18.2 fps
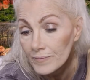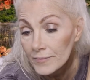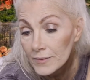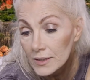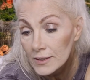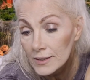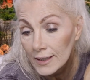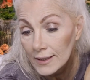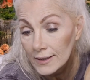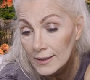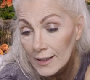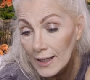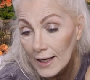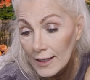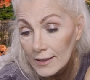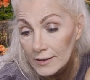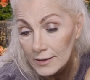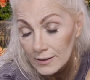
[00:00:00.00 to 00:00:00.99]
Just like
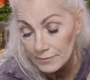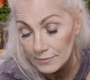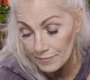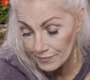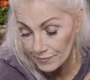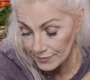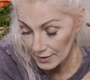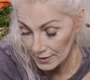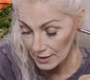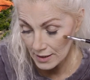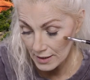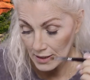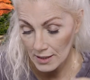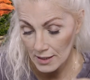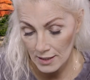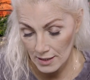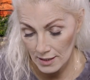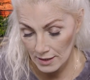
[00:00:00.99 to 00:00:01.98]
that.
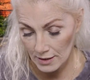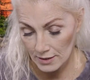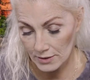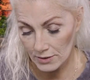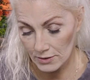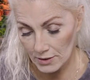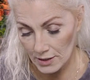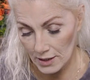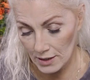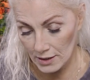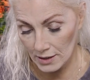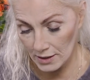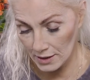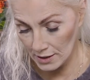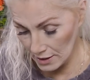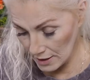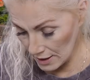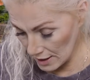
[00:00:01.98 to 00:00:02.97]
So that
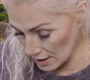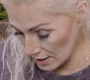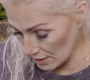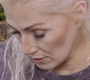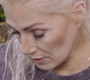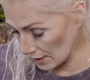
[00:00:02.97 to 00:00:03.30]
then now